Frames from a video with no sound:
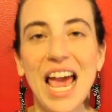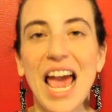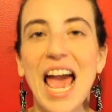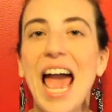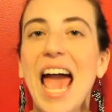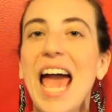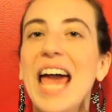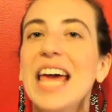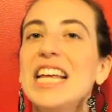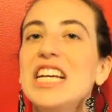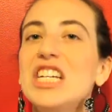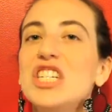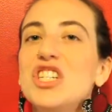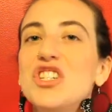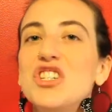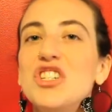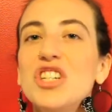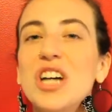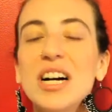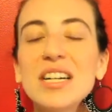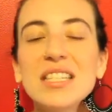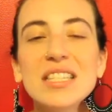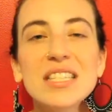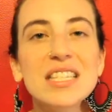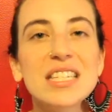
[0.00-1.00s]
And it
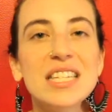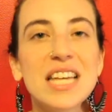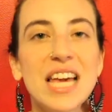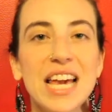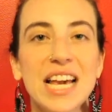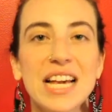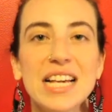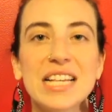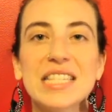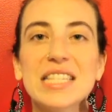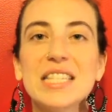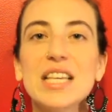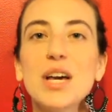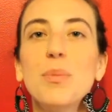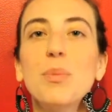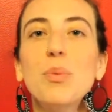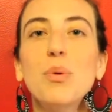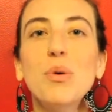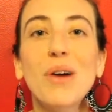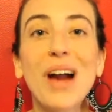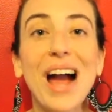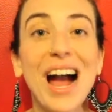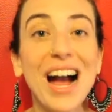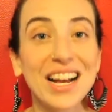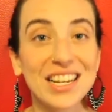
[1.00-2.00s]
just takes
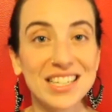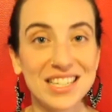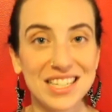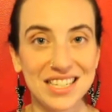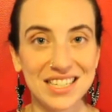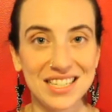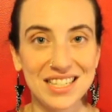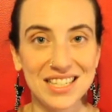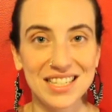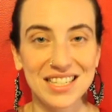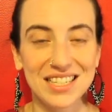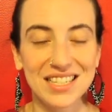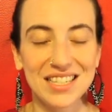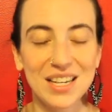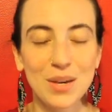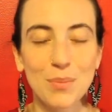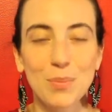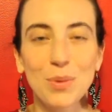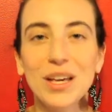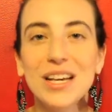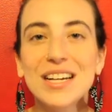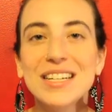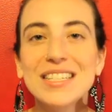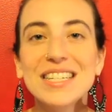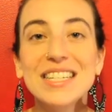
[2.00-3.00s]
practice
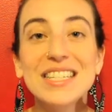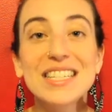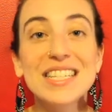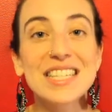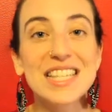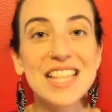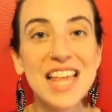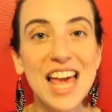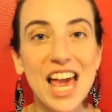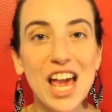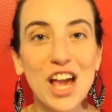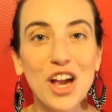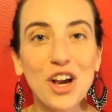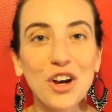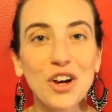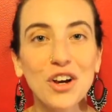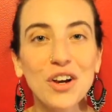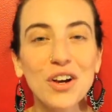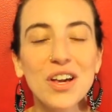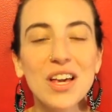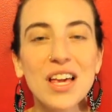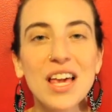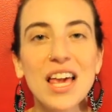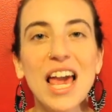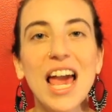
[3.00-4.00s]
because it's there